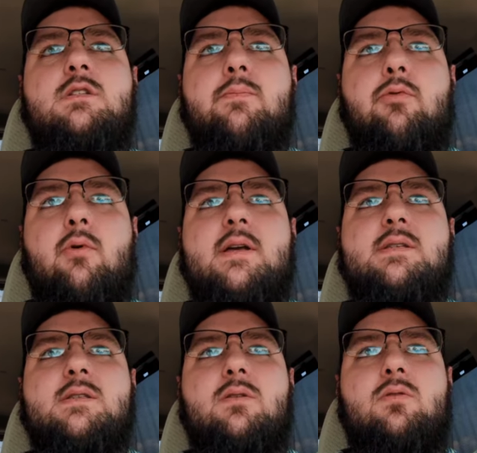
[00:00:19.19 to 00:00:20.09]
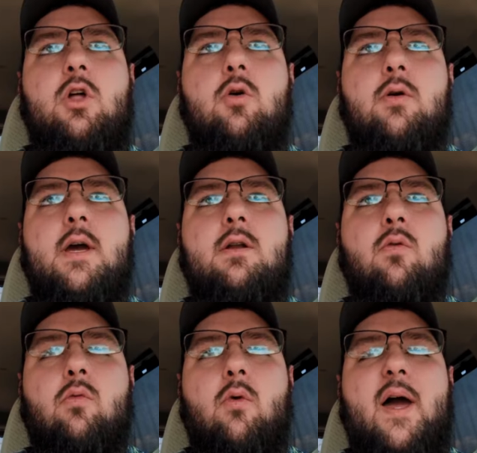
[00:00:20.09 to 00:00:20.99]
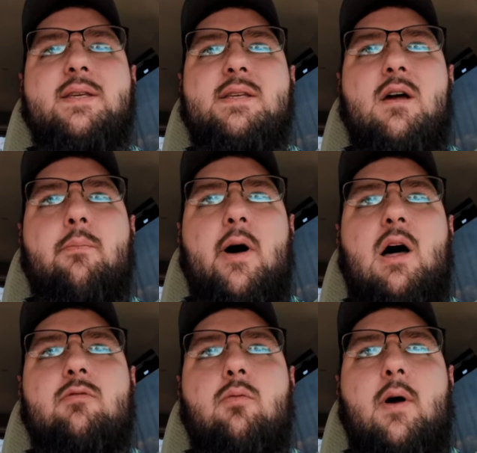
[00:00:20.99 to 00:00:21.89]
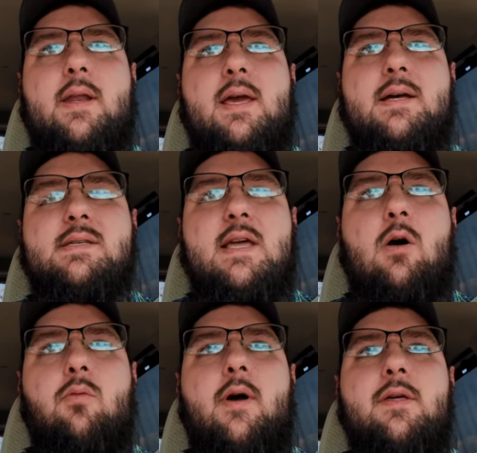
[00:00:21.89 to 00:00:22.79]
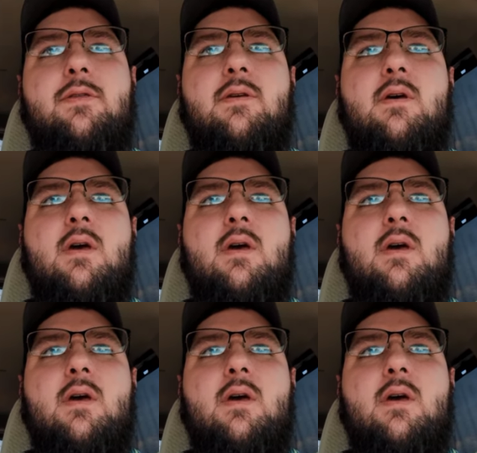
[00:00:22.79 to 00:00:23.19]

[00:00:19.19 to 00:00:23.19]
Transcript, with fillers: depressed Logan rising above what he has dealt with